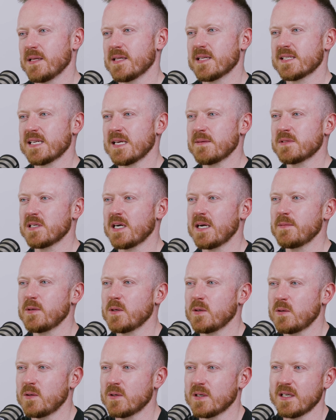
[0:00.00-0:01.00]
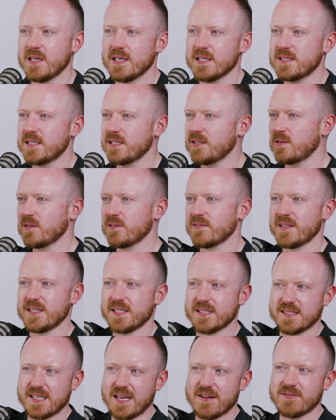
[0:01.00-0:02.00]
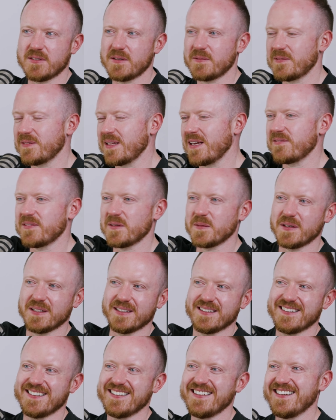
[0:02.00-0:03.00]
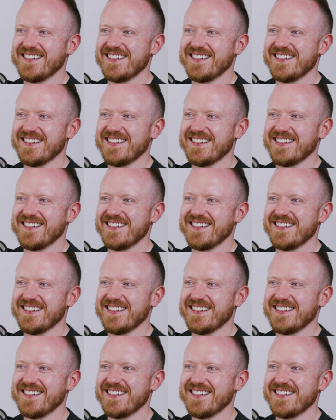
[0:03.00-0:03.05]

at the same time, you're organizing all of this with everyone,